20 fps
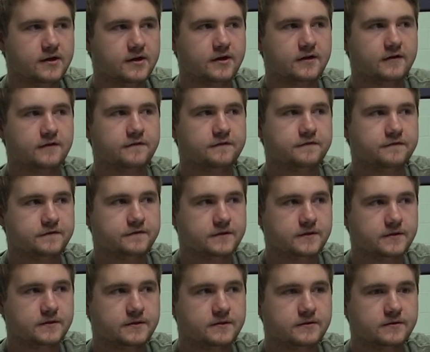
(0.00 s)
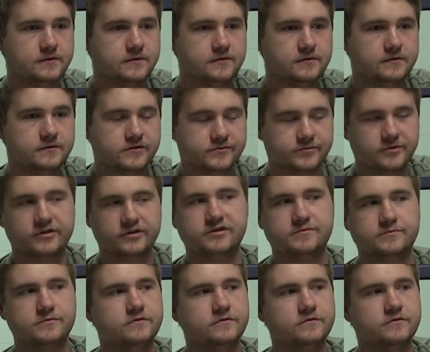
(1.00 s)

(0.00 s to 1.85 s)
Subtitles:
of the Spartacus